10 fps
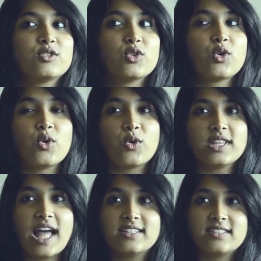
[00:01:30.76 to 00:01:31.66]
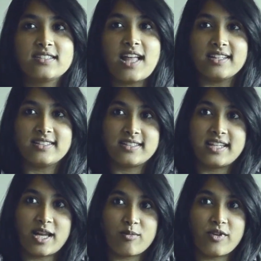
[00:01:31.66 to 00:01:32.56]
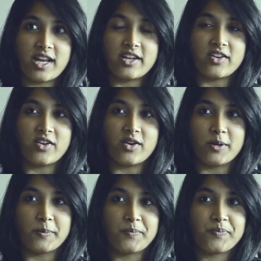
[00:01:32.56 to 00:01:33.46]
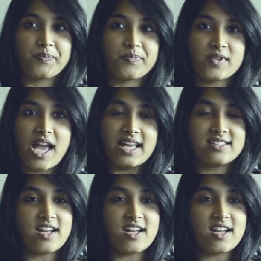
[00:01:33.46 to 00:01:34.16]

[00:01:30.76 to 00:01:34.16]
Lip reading: So that's the time when I